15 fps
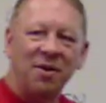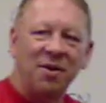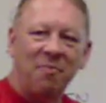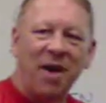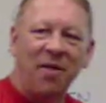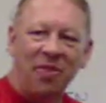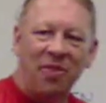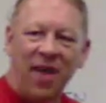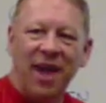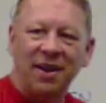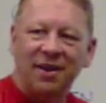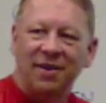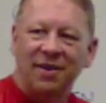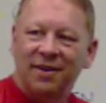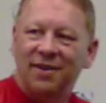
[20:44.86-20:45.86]
about
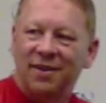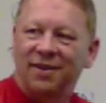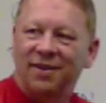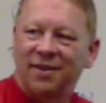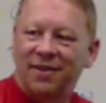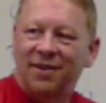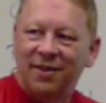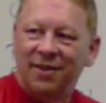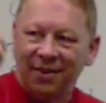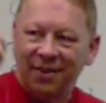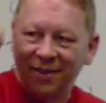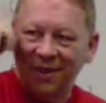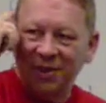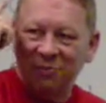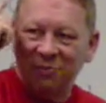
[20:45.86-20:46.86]

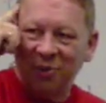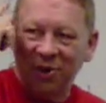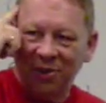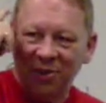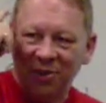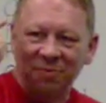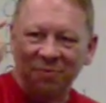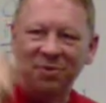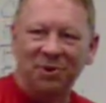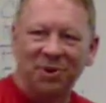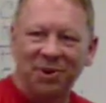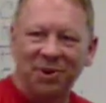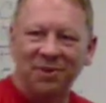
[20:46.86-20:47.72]
this part of the computer,